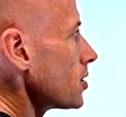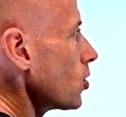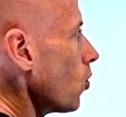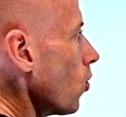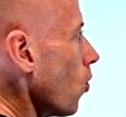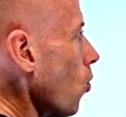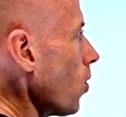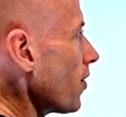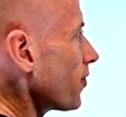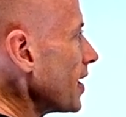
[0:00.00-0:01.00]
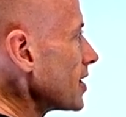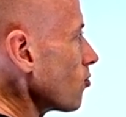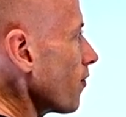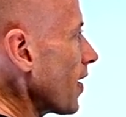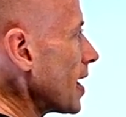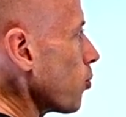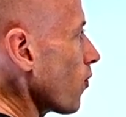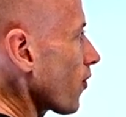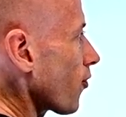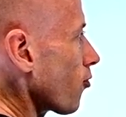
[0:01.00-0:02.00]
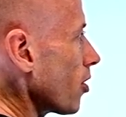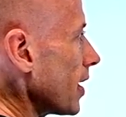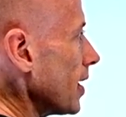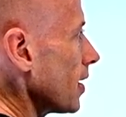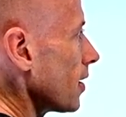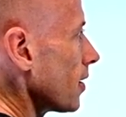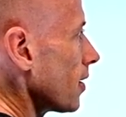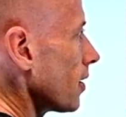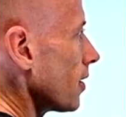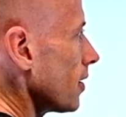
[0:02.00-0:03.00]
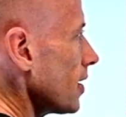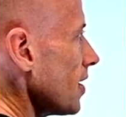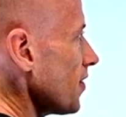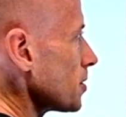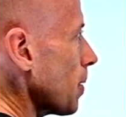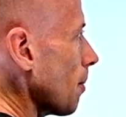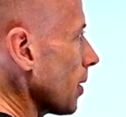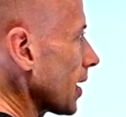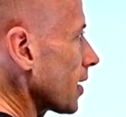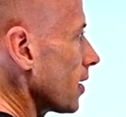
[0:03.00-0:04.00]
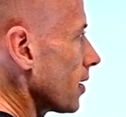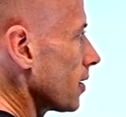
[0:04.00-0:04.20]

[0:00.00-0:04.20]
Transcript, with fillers: so all of these are available for free if it's public.